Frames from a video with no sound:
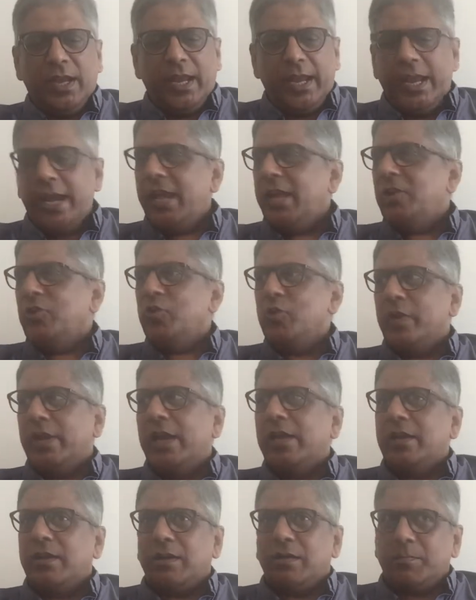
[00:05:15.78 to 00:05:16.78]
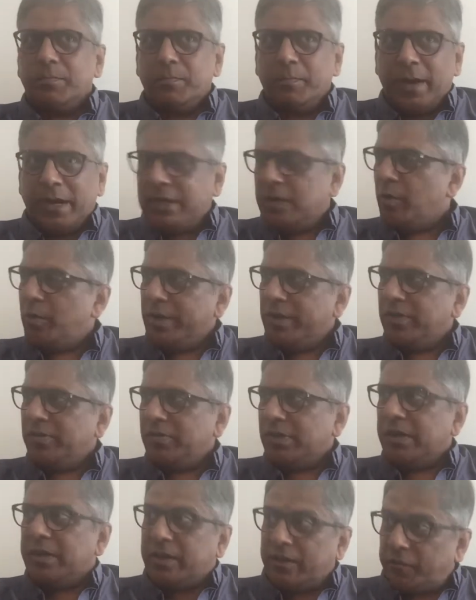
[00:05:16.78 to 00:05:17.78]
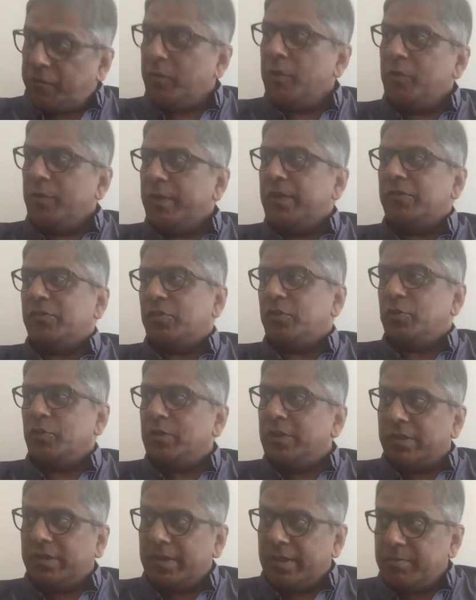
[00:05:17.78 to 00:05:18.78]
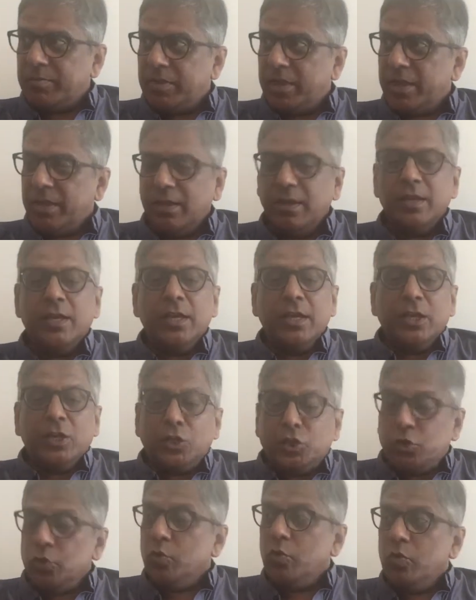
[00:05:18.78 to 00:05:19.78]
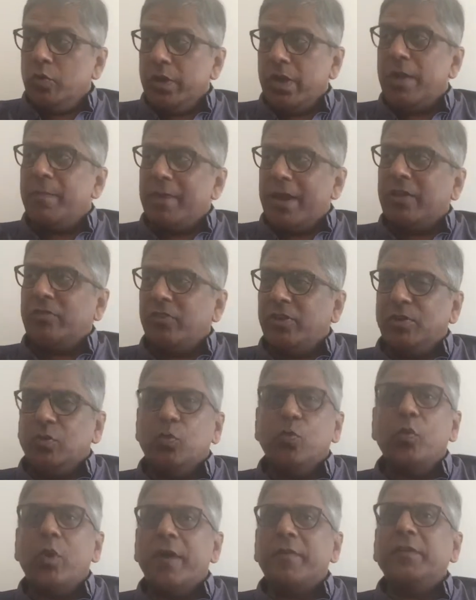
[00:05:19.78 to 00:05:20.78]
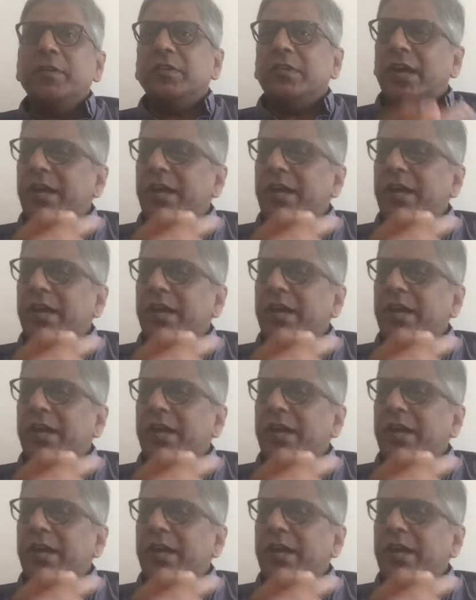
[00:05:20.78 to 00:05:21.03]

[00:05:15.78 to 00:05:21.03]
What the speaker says: You get better ways and different ways to do the same thing. Two, imagine whoever's